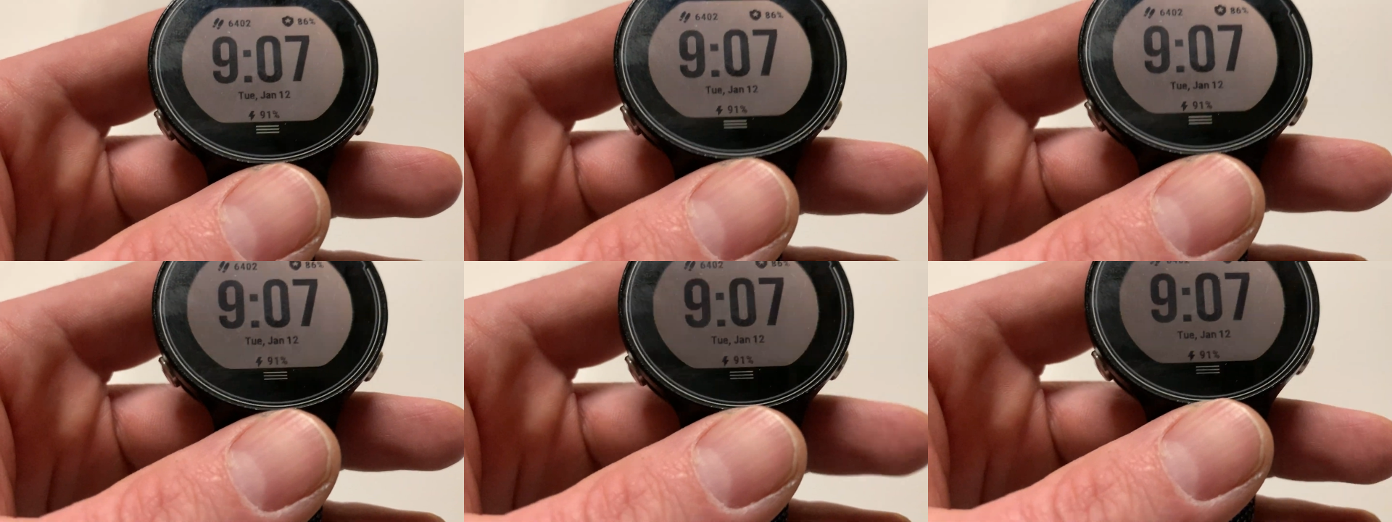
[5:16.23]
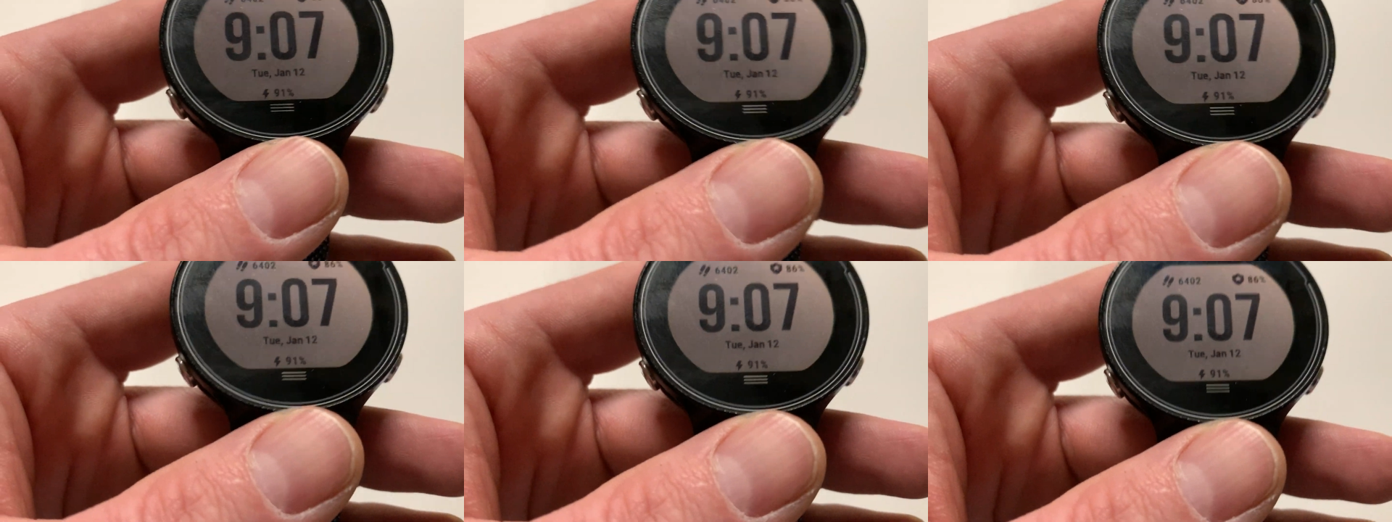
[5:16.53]
I
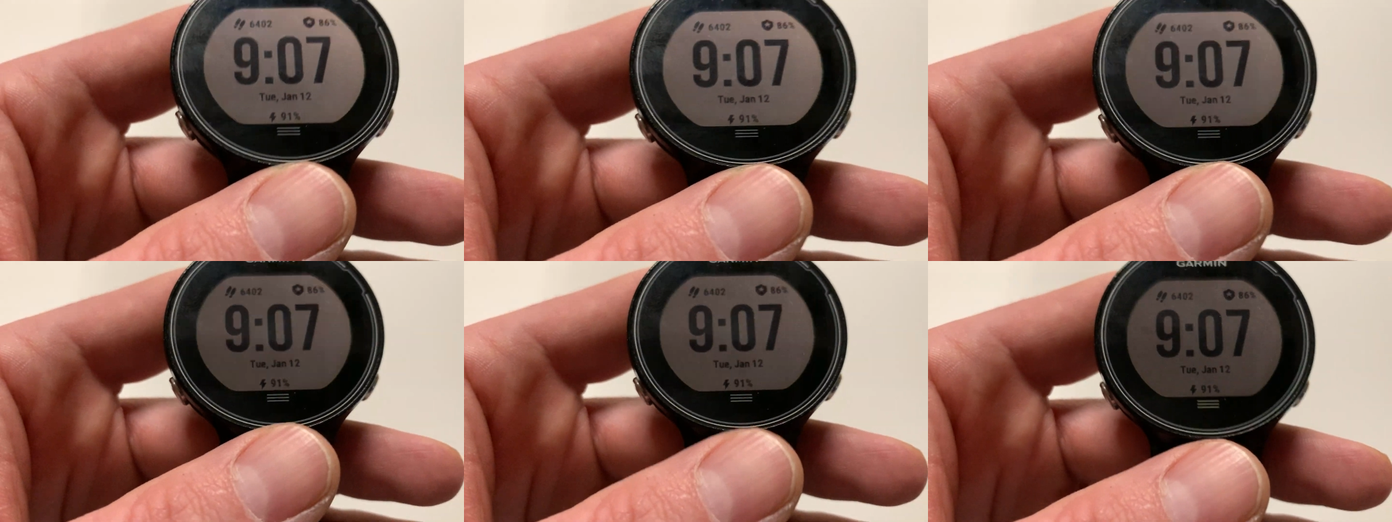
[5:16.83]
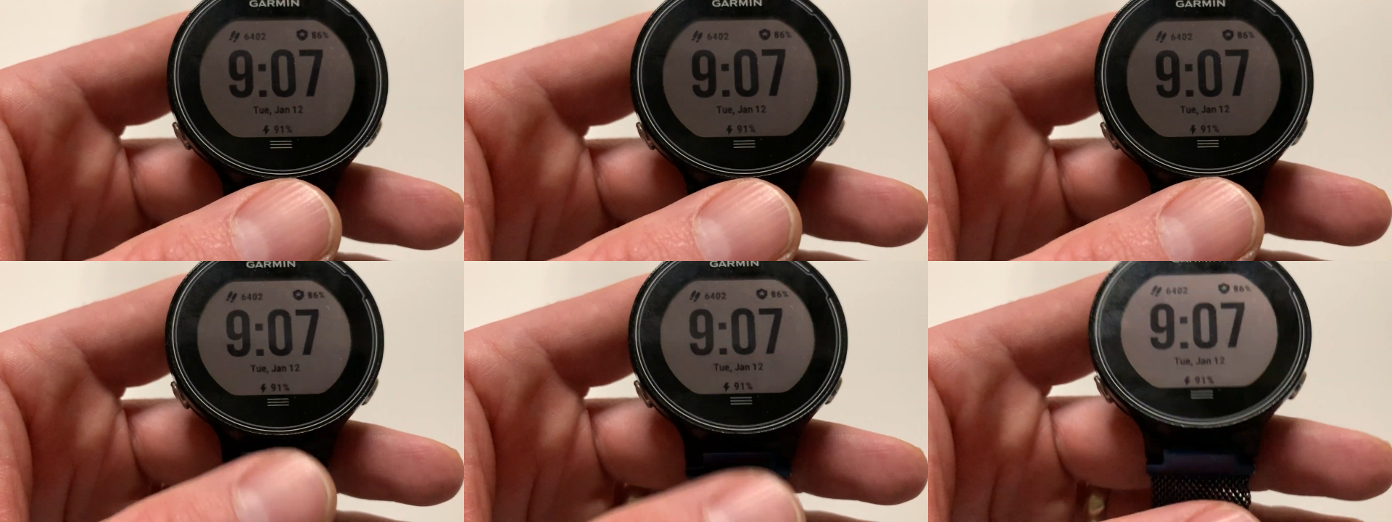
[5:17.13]
usually take it
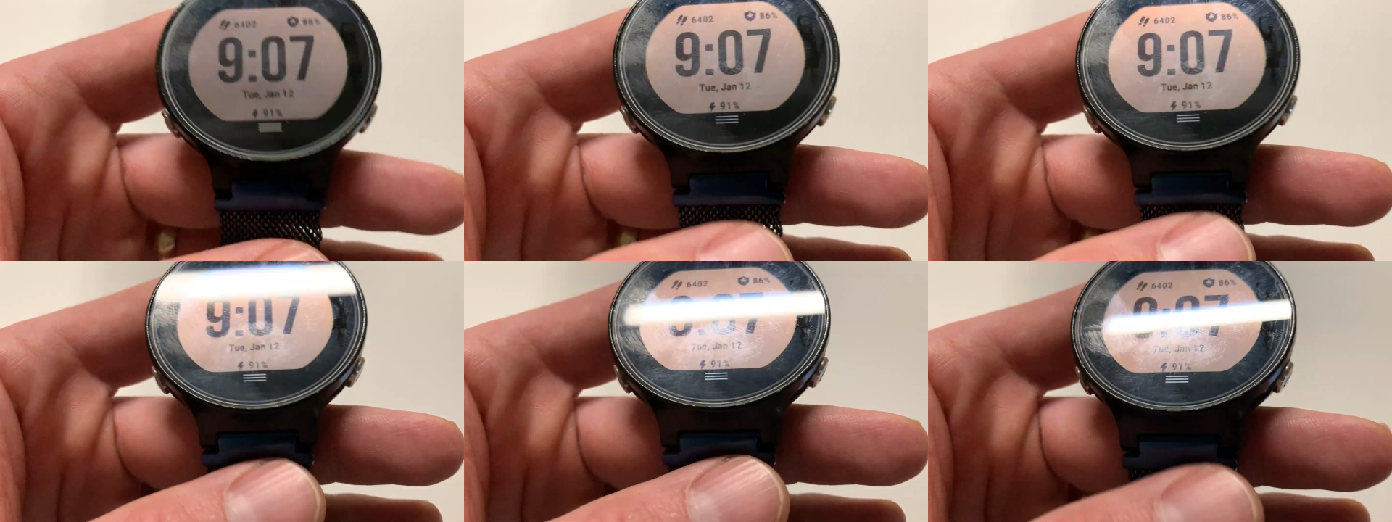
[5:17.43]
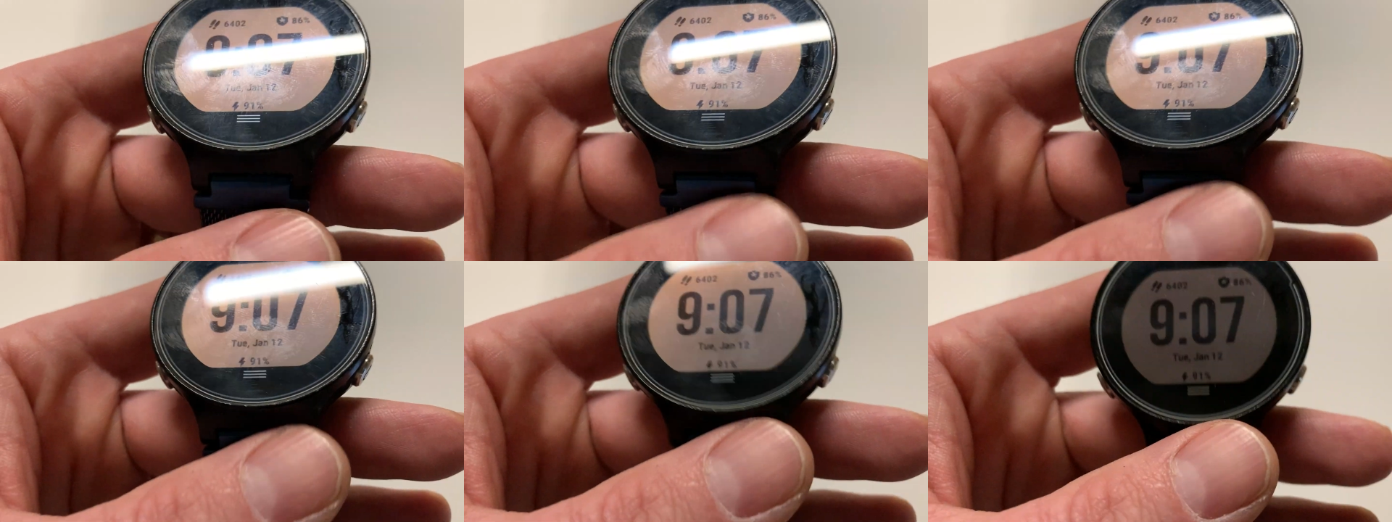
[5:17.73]
off in the
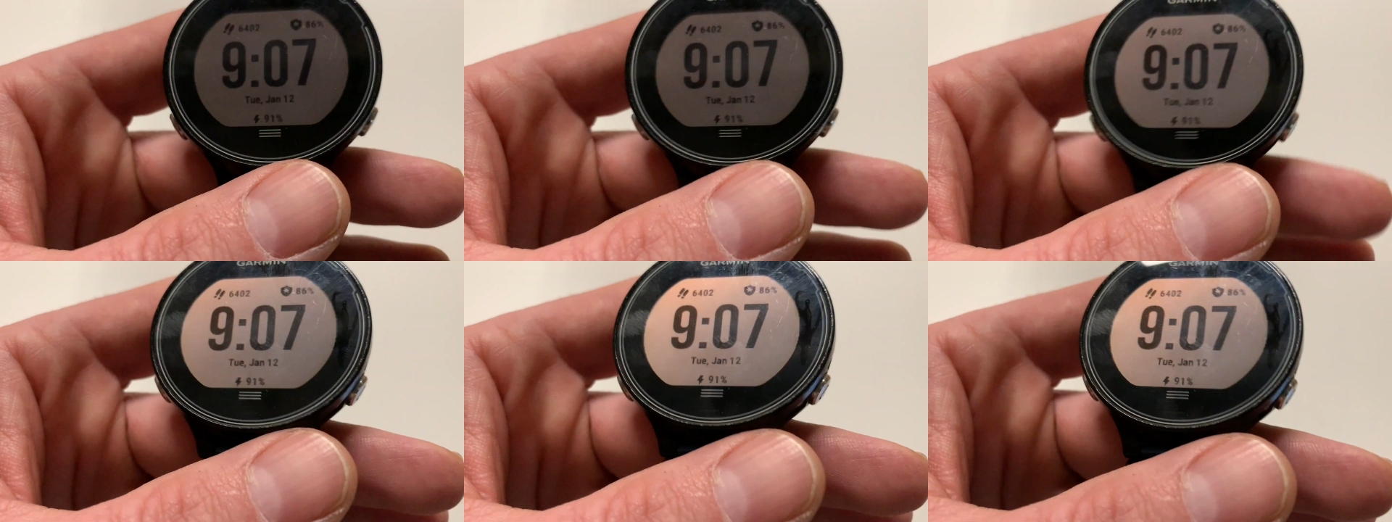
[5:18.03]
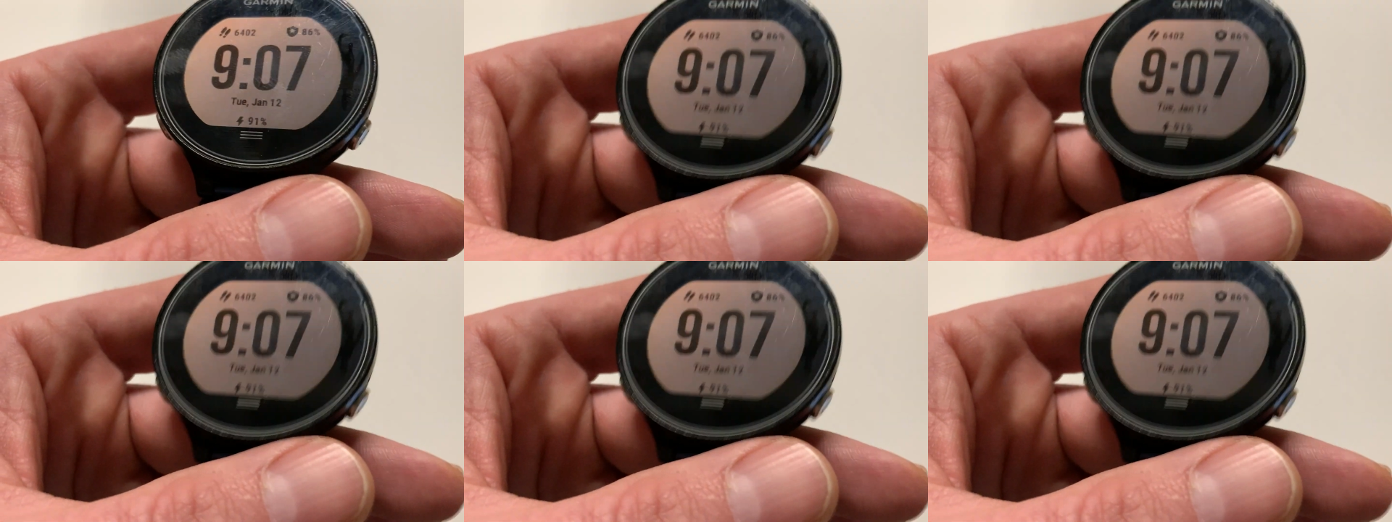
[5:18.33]
shower, but